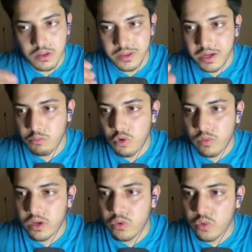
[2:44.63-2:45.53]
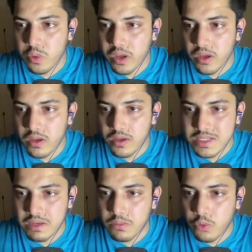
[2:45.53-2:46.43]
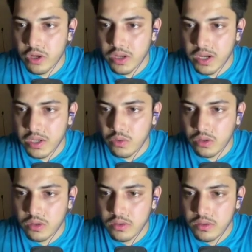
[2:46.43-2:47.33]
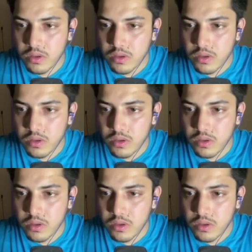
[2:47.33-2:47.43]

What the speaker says: that moment could be $7.8.